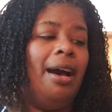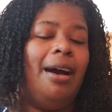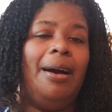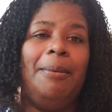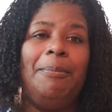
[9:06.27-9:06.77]

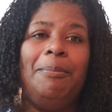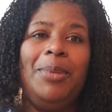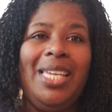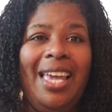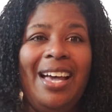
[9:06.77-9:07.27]

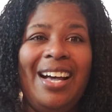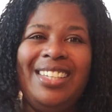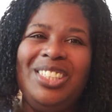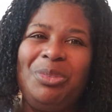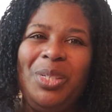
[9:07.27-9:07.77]
But yeah, I
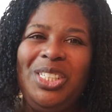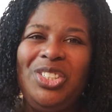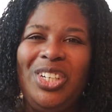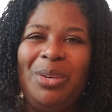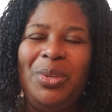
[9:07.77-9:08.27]
just wanted to
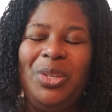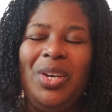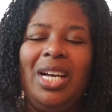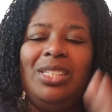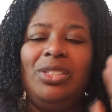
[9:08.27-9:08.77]
share that with you guys.